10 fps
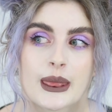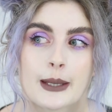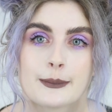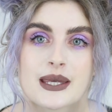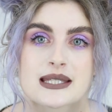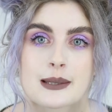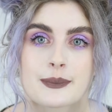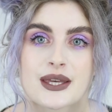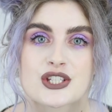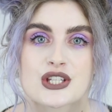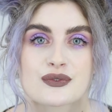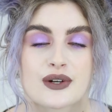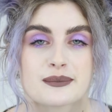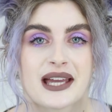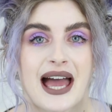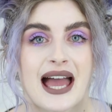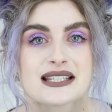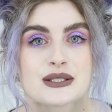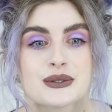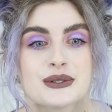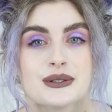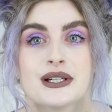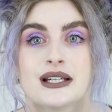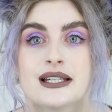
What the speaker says: the basic bitches from your high school,